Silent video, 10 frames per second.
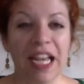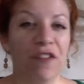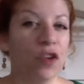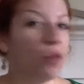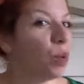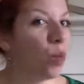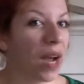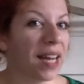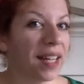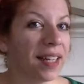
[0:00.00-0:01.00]
If you've been
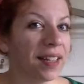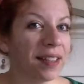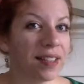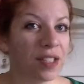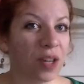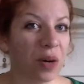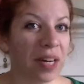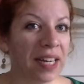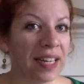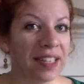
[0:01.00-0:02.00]
waiting to
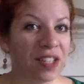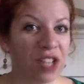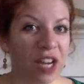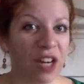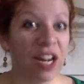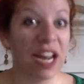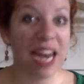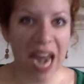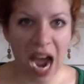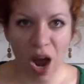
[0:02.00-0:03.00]
donate and to share,
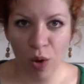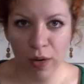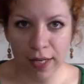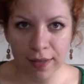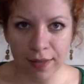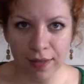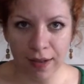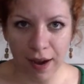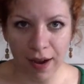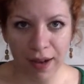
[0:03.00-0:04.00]
now is the
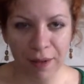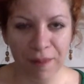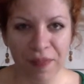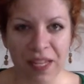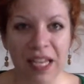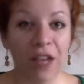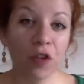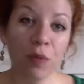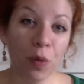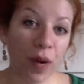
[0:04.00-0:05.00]
time. If
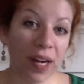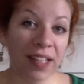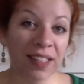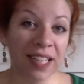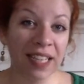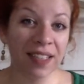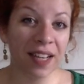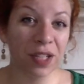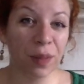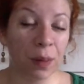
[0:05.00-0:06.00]
you've been waiting to get in
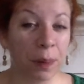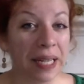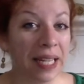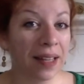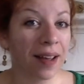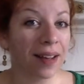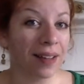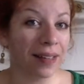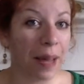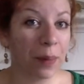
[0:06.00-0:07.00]
touch about being a
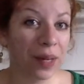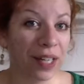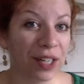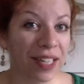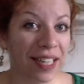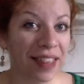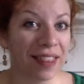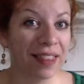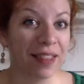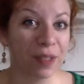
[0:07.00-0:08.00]
collaborator
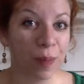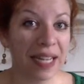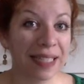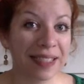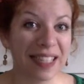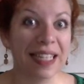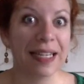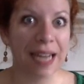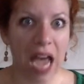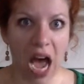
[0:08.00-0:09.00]
in the space,
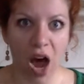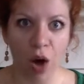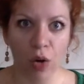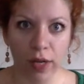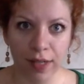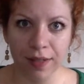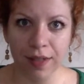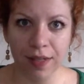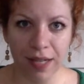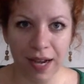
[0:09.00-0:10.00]
now
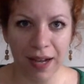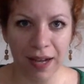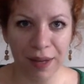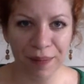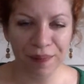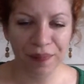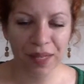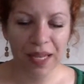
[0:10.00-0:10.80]
is the time.